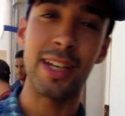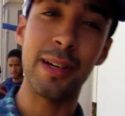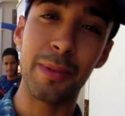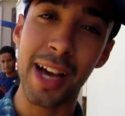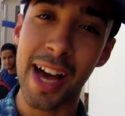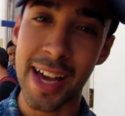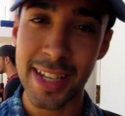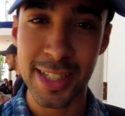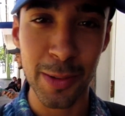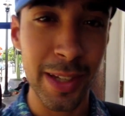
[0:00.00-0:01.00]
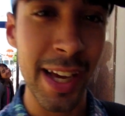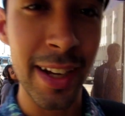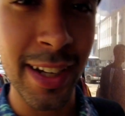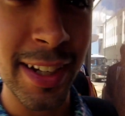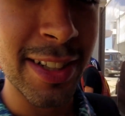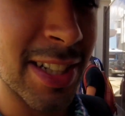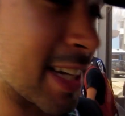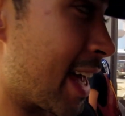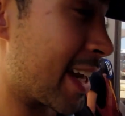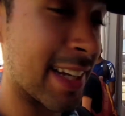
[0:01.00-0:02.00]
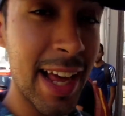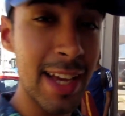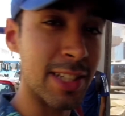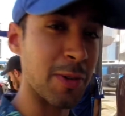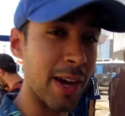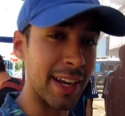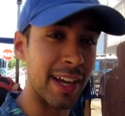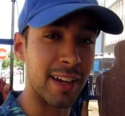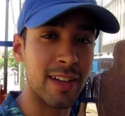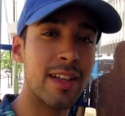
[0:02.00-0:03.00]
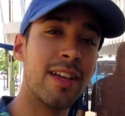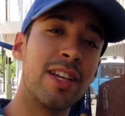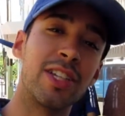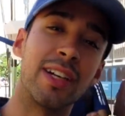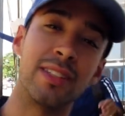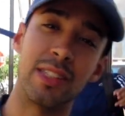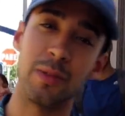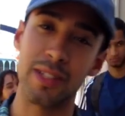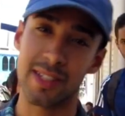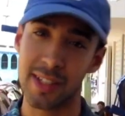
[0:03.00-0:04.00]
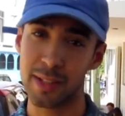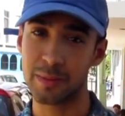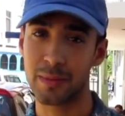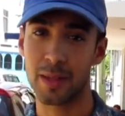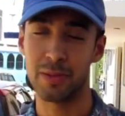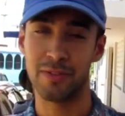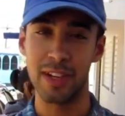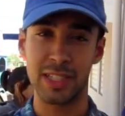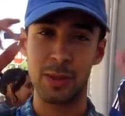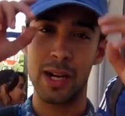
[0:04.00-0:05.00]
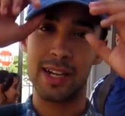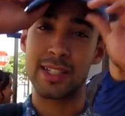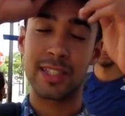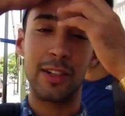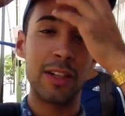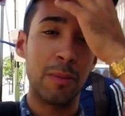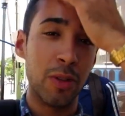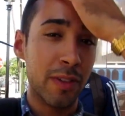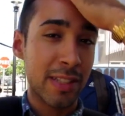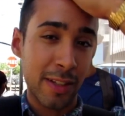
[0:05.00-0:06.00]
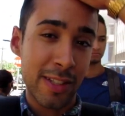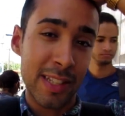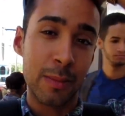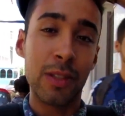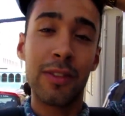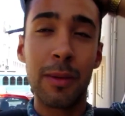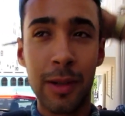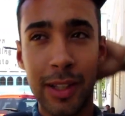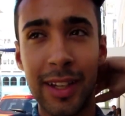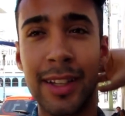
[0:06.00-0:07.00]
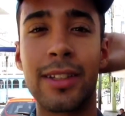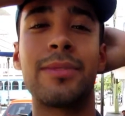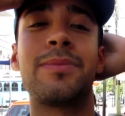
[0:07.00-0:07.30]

up, guys? So we out here. Just got out of class right now. Trying to see what's up. Professor wanted us to go to the movies to go see a movie, but like,